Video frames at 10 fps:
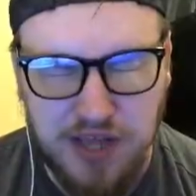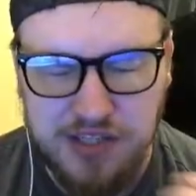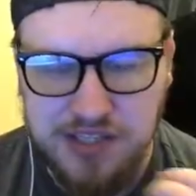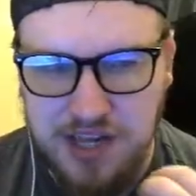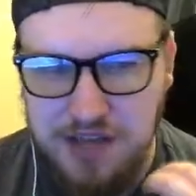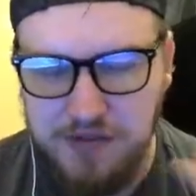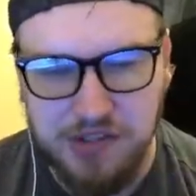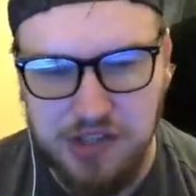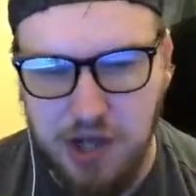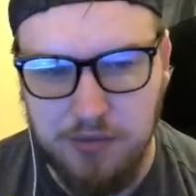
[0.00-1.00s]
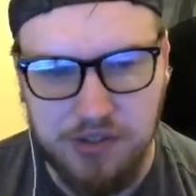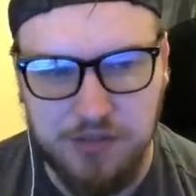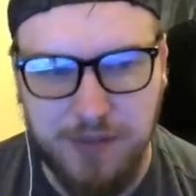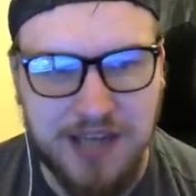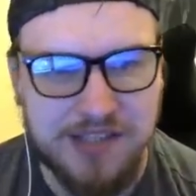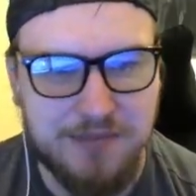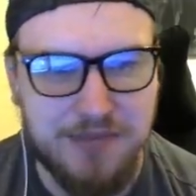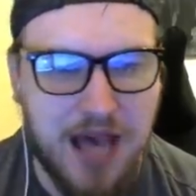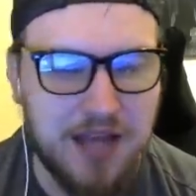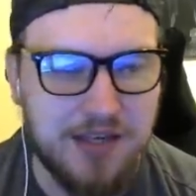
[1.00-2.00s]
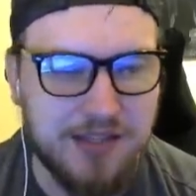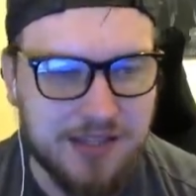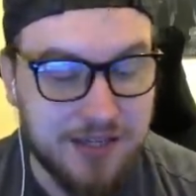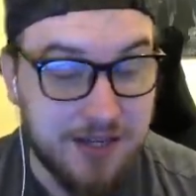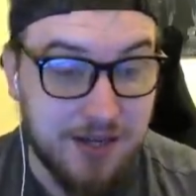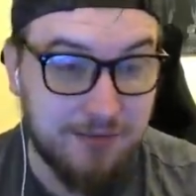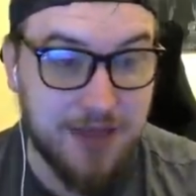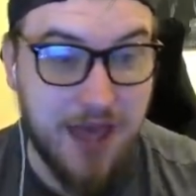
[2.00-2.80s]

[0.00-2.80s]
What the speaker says: just leave you so much space in behind. Well, there